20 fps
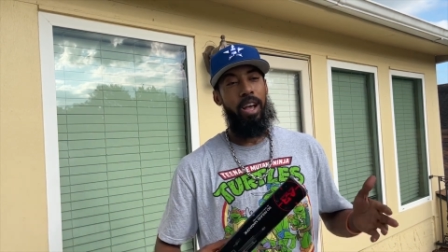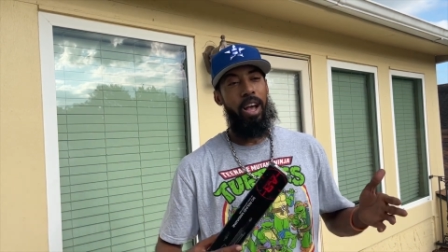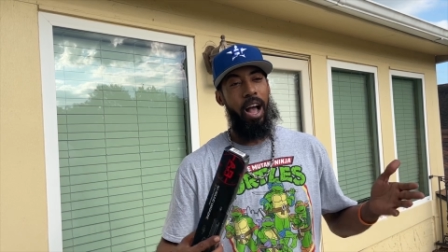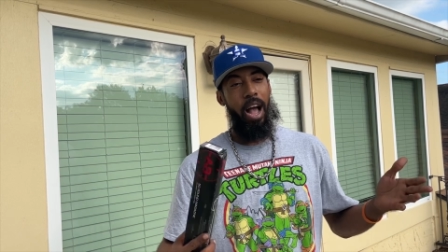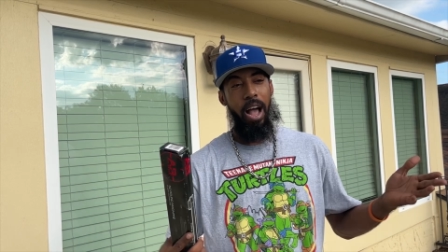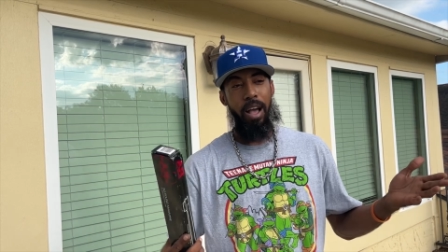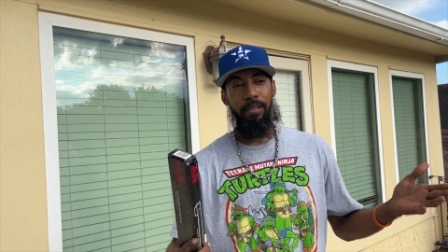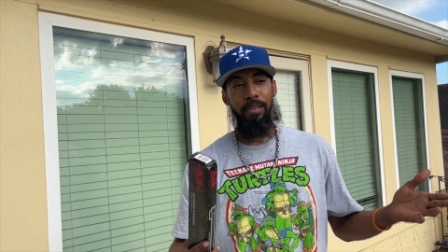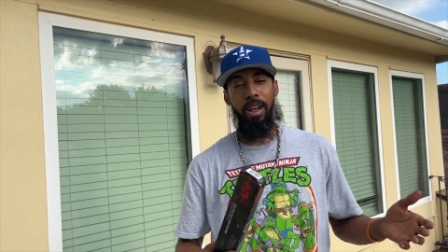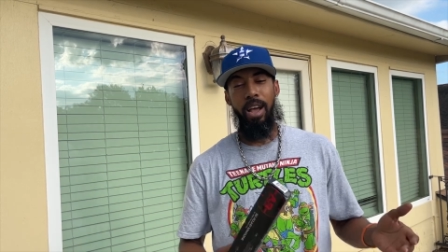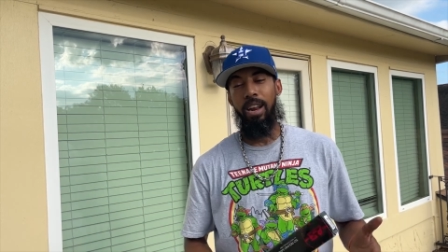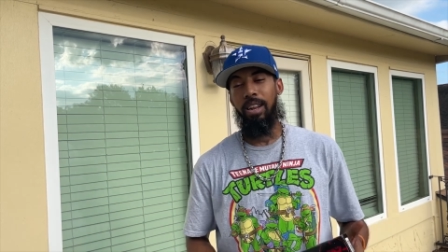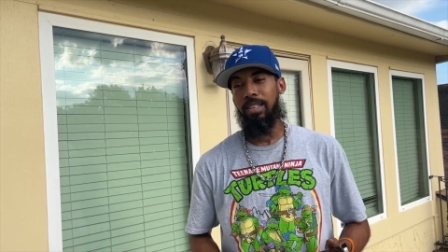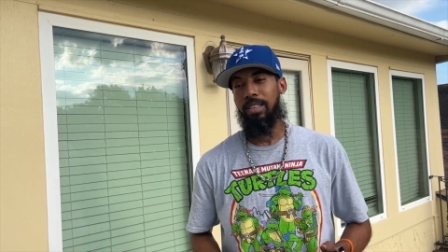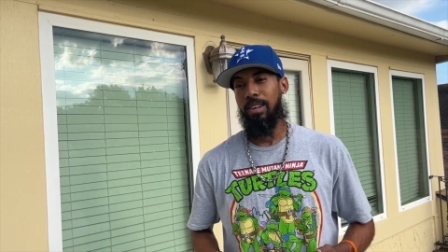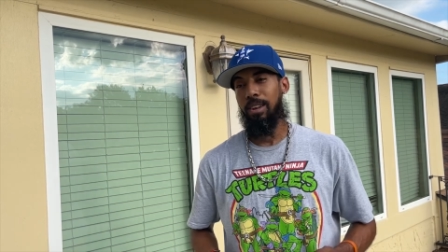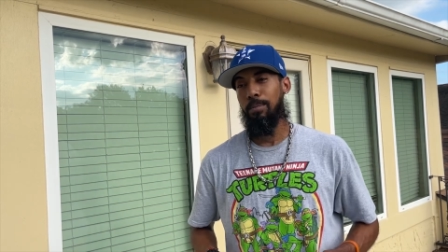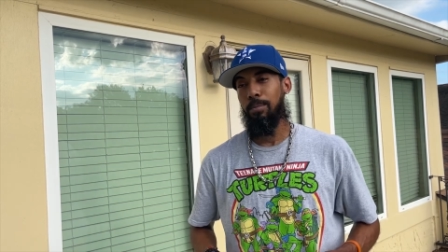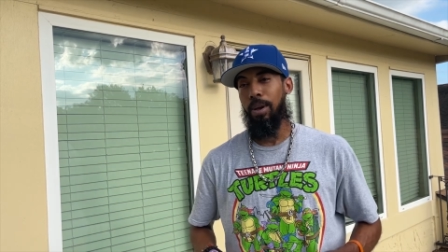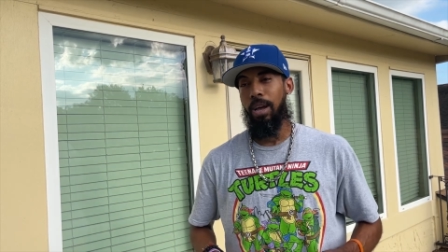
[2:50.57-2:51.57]
I haven't had a
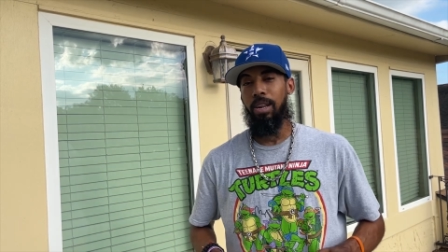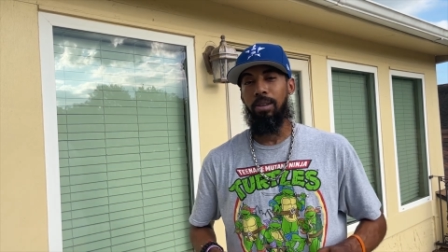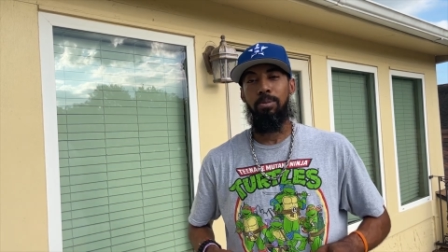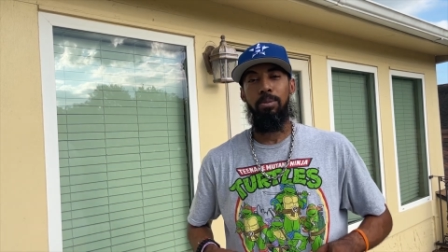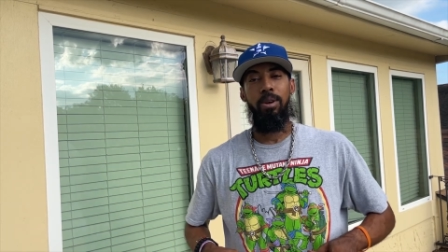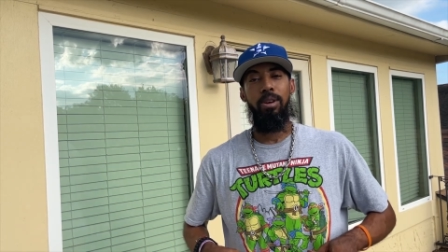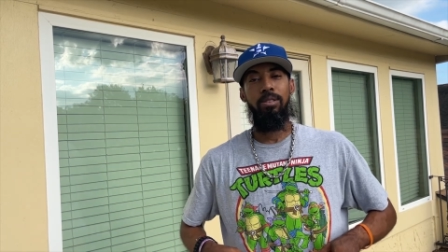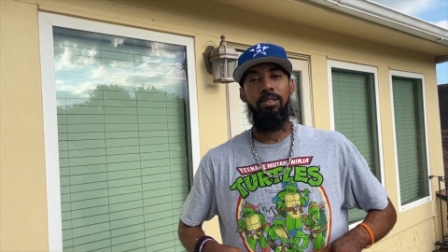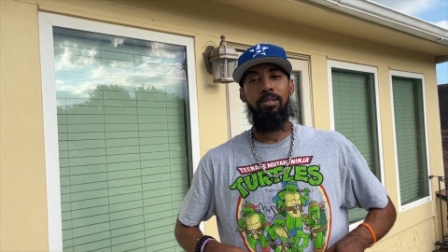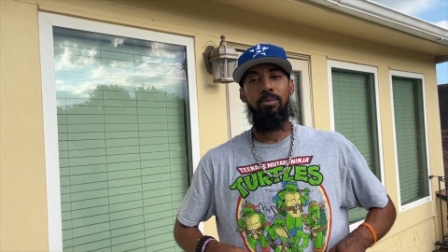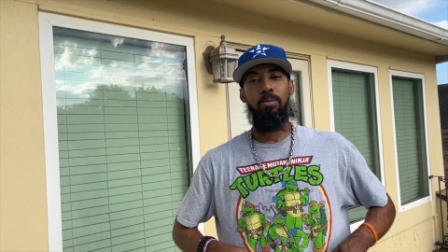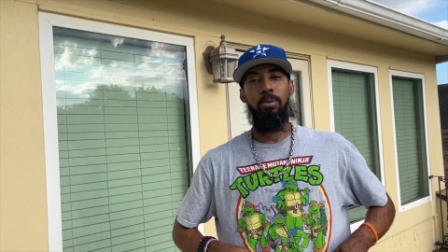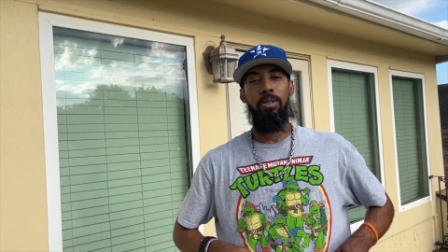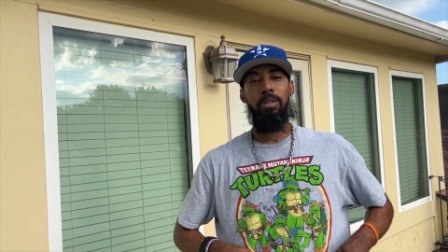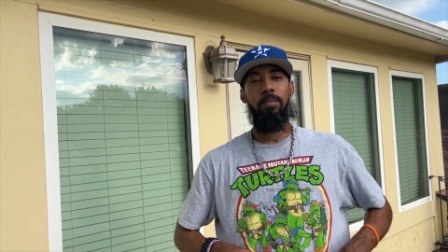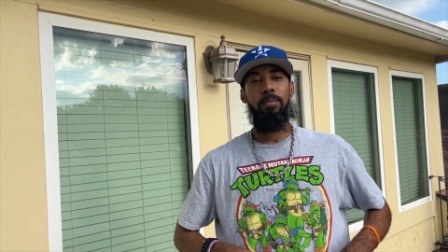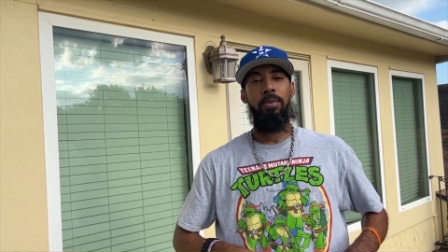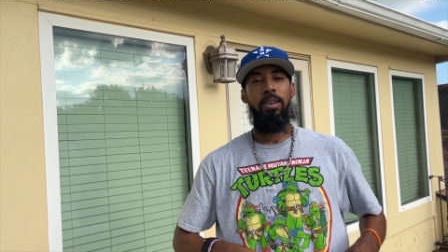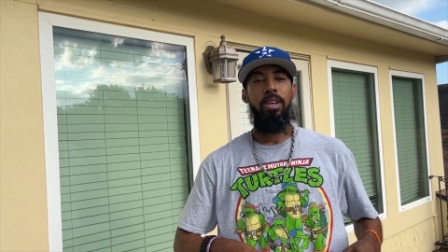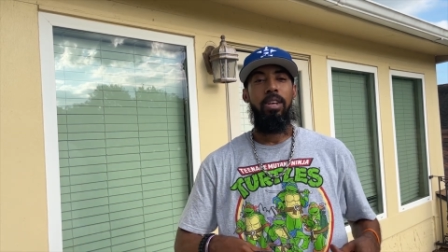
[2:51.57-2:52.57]
ton of bad experiences with them,